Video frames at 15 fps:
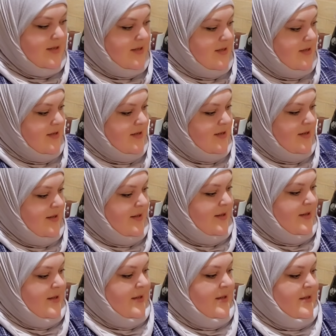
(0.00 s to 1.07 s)

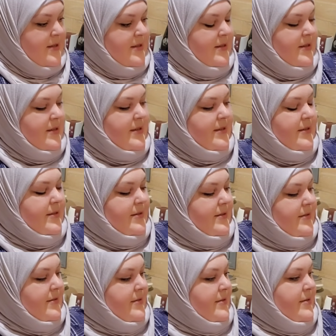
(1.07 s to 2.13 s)

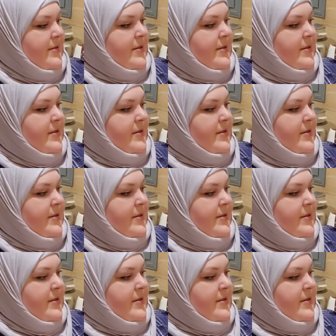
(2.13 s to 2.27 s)
No one is speaking in this clip.